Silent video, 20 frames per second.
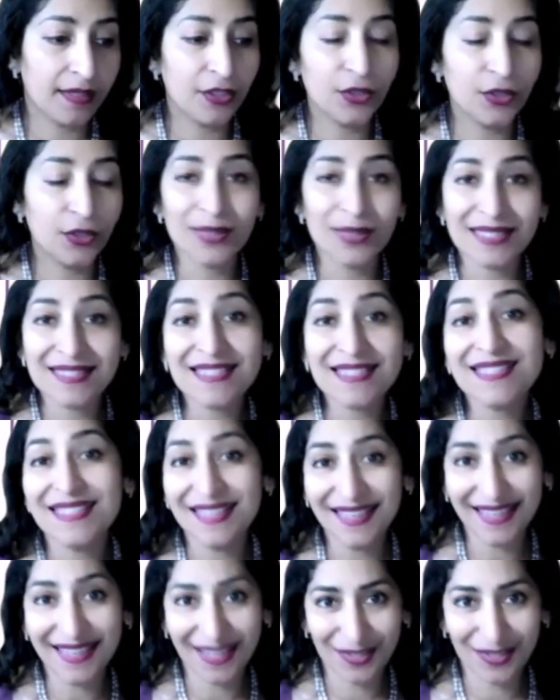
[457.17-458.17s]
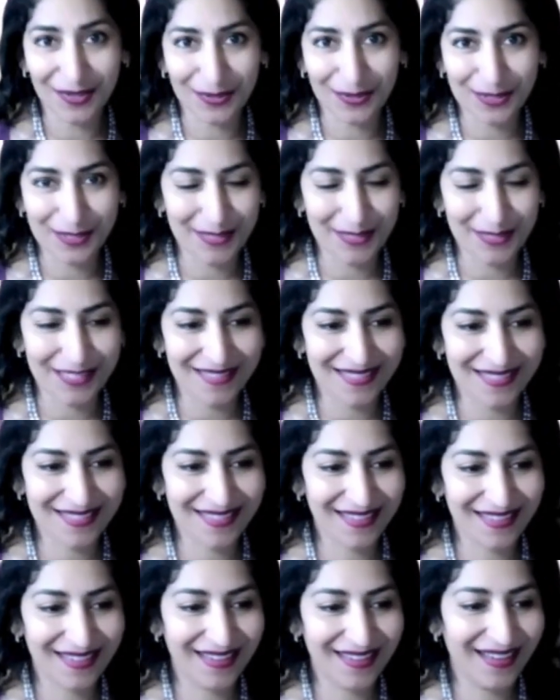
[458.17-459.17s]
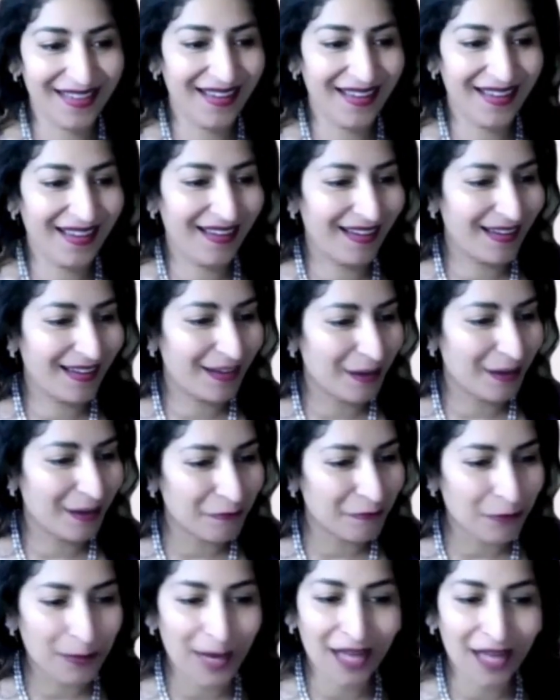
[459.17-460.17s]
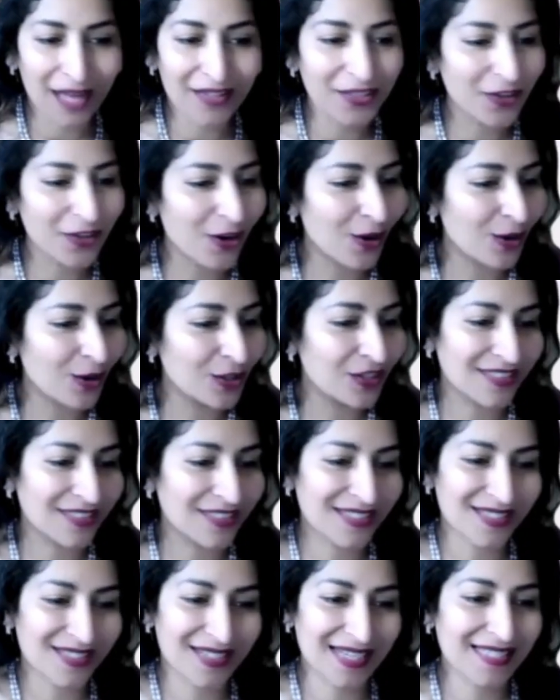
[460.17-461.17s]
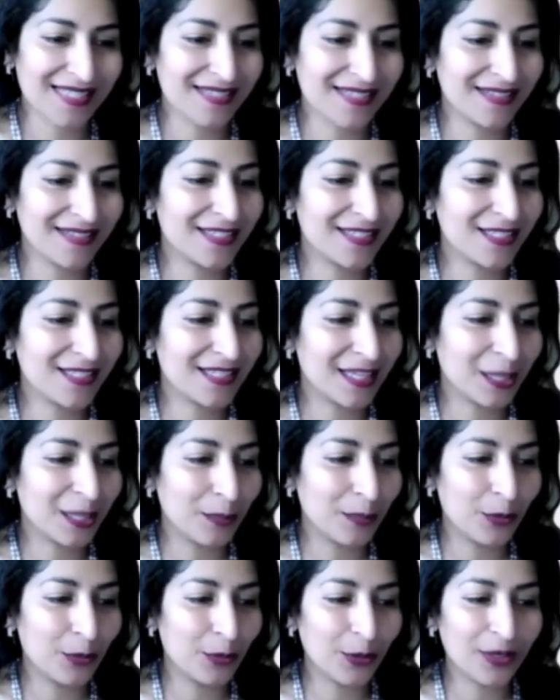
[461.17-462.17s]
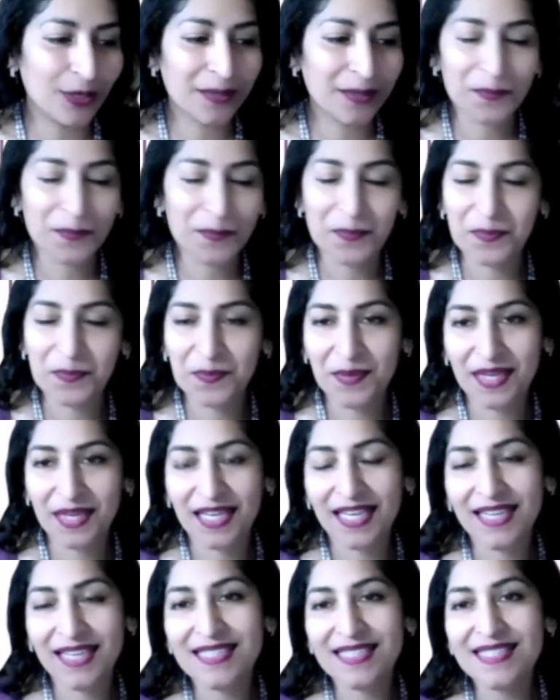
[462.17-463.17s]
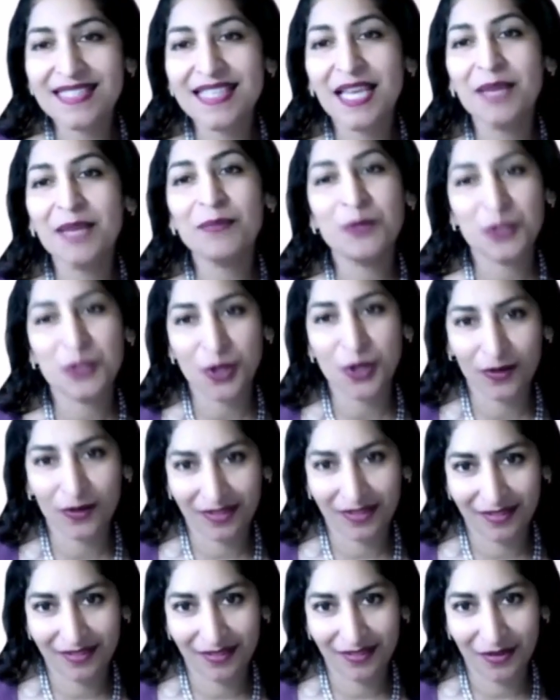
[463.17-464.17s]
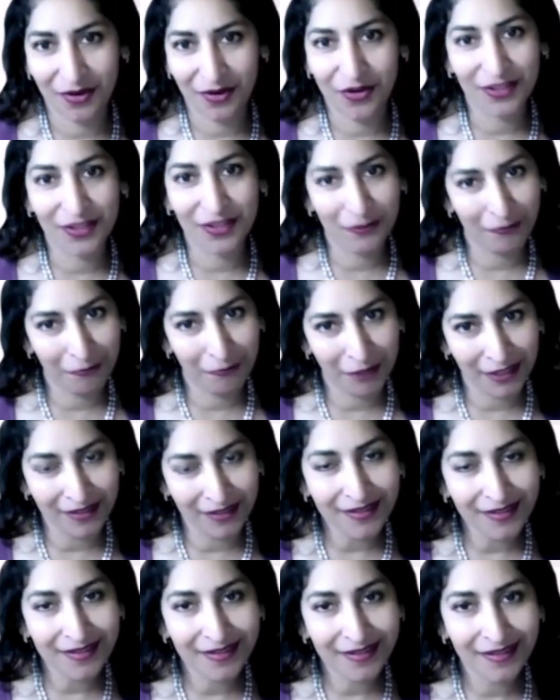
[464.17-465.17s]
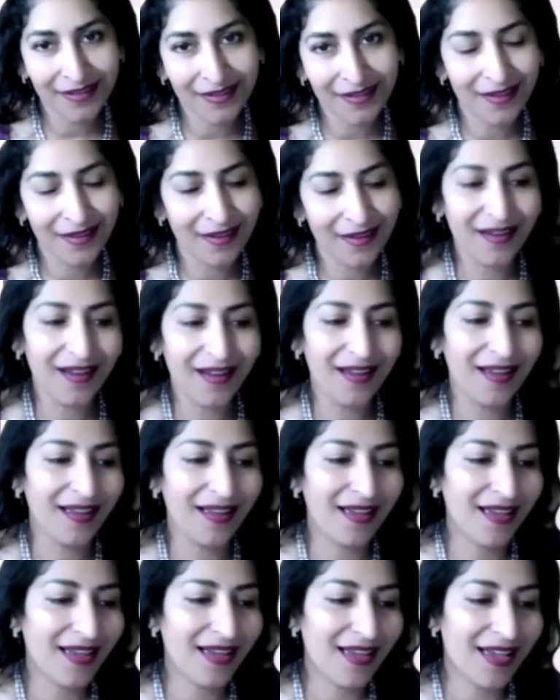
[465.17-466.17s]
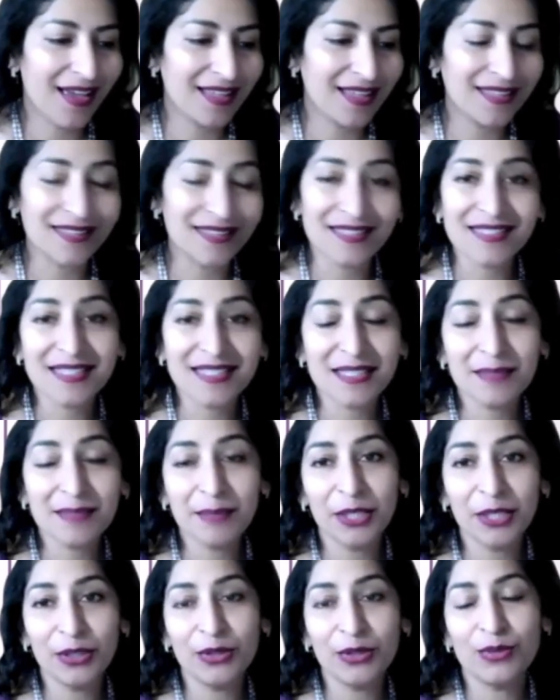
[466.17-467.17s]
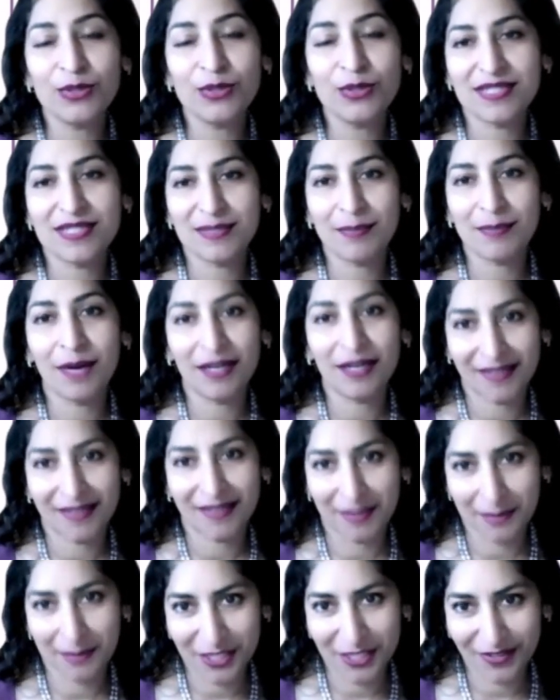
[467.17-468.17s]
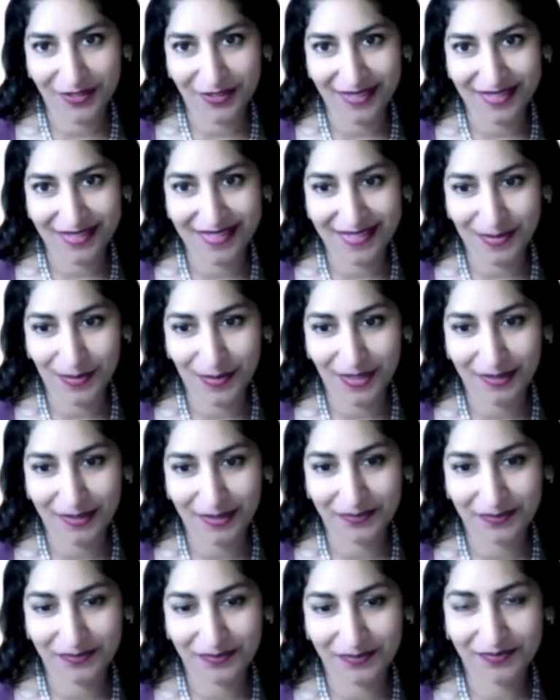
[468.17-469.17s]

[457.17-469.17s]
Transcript: You can seek endorsements from other authors or excerpts in the book in the same genre or in the field. And this can be used as marketing materials as well.